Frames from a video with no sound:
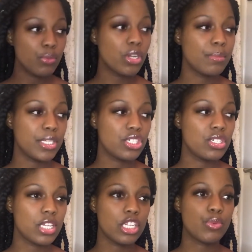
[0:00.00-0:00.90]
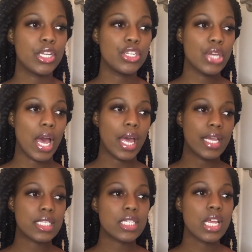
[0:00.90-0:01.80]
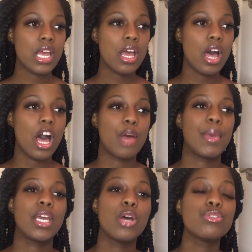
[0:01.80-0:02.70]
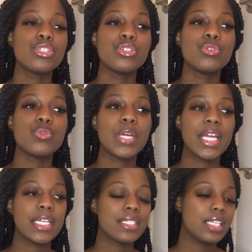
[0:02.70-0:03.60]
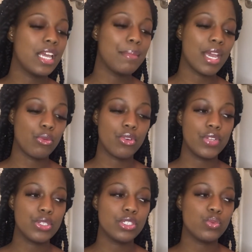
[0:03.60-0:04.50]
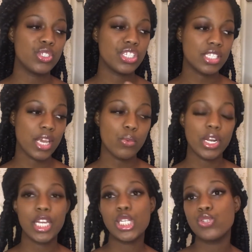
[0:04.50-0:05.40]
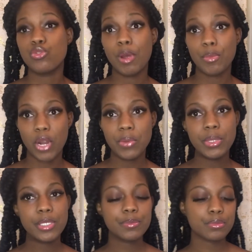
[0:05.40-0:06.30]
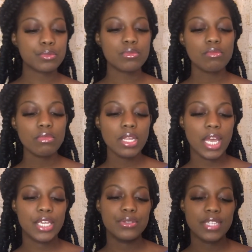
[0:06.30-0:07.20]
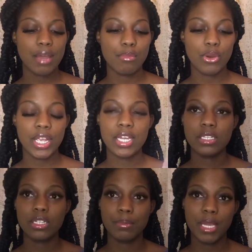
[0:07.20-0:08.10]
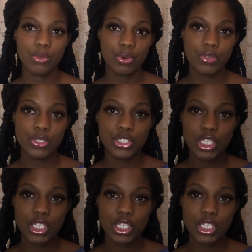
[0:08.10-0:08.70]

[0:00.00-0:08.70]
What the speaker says: want to mention set spray to you guys. My go-to is the Makeup Revolution, which is the same one I use for my primer. I use that brand, the Makeup Revolution.